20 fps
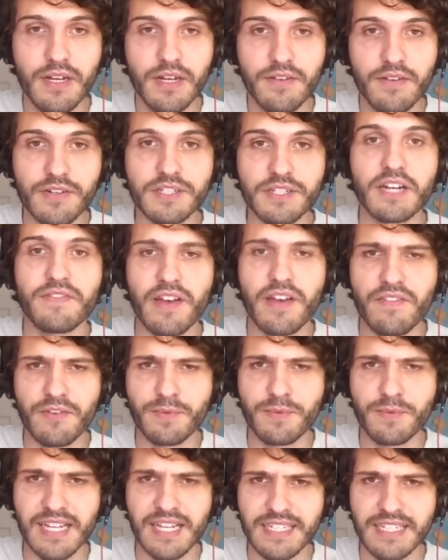First off, Evan,
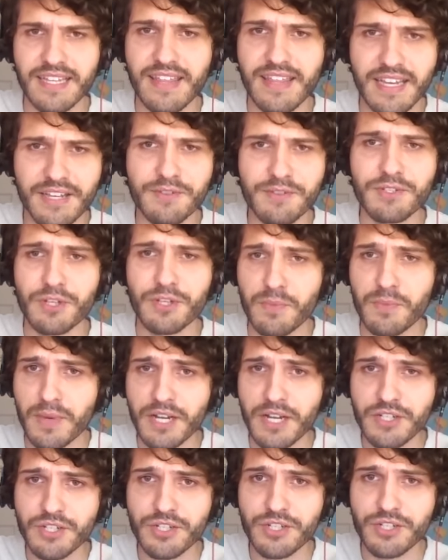we'd like to thank you so
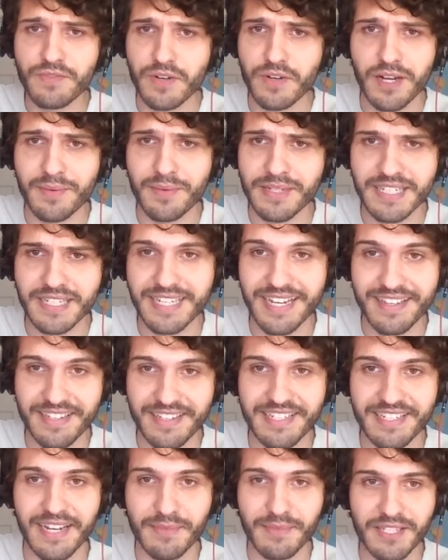much for coming to take the
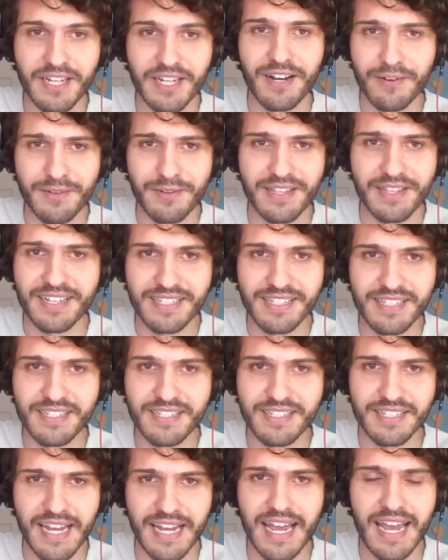time to talk with us
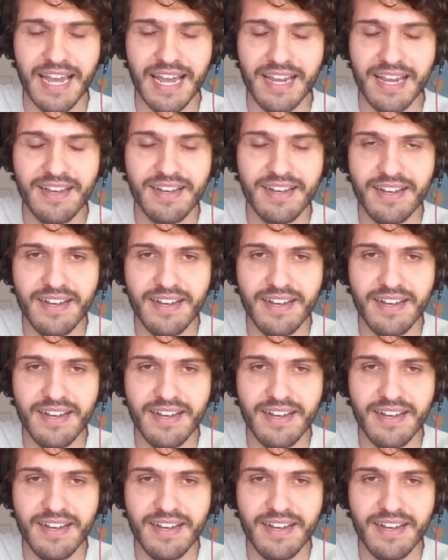today.